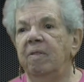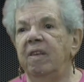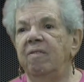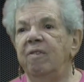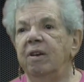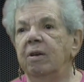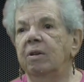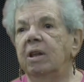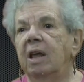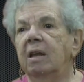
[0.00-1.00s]
They
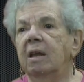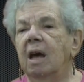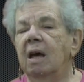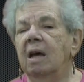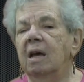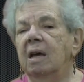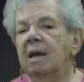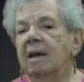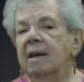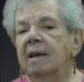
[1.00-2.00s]
figured that
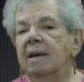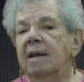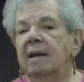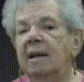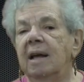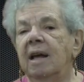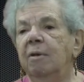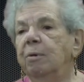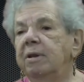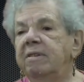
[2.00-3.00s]
I
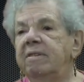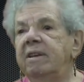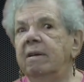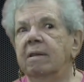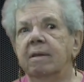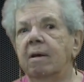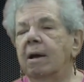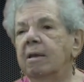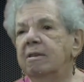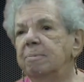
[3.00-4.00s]
would steal their
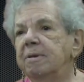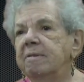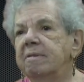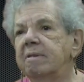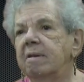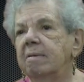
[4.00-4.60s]
husbands.